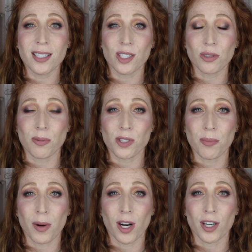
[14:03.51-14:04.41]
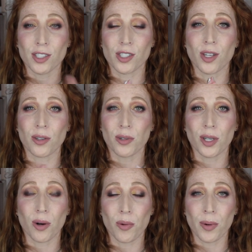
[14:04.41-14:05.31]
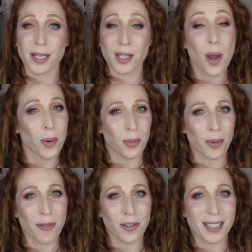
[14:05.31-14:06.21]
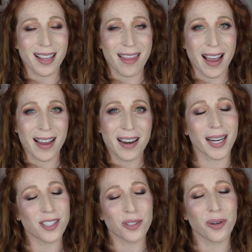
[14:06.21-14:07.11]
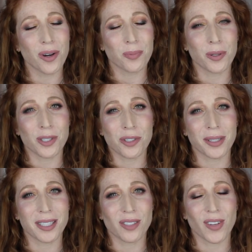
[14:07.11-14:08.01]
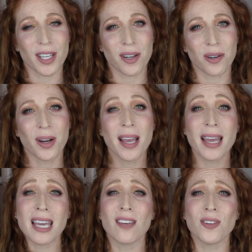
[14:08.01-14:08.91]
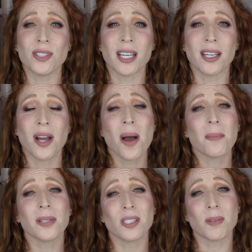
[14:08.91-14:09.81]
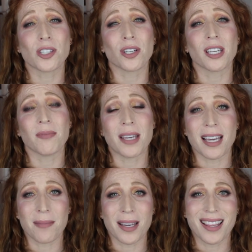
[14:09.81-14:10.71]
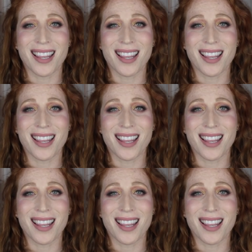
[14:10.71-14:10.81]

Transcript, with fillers: the description bar so you can always reference that. I do hope you enjoyed this video. If you did, please be sure to give me a big